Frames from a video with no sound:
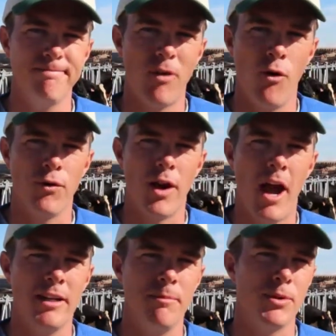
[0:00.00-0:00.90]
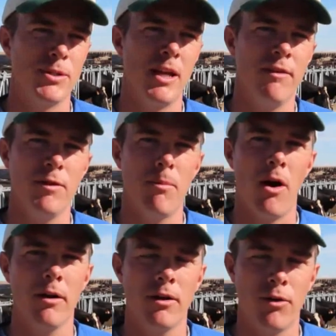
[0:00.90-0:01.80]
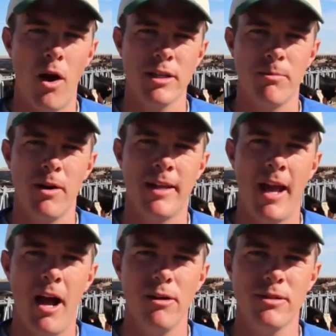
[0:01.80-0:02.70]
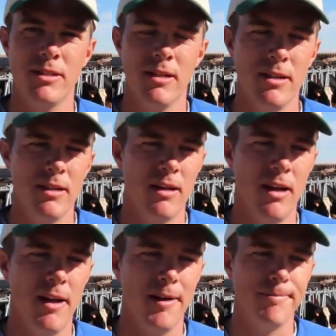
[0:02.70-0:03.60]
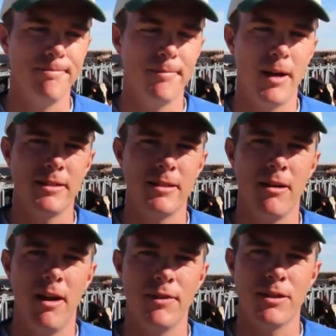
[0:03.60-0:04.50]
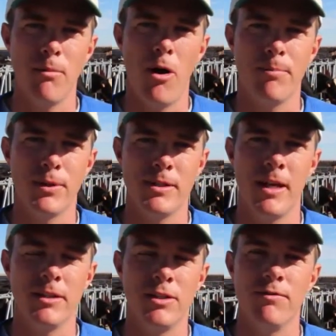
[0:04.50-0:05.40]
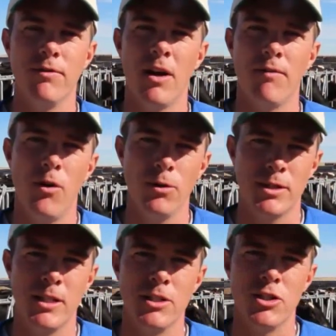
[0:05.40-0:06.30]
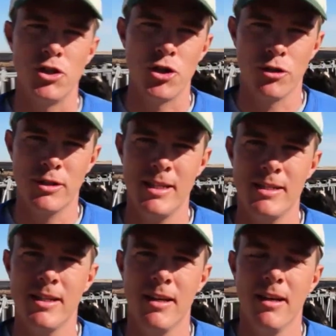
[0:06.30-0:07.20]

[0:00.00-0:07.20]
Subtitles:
Over 90% of them are crossbred cows. I still have a small percentage of Holsteins and Jerseys.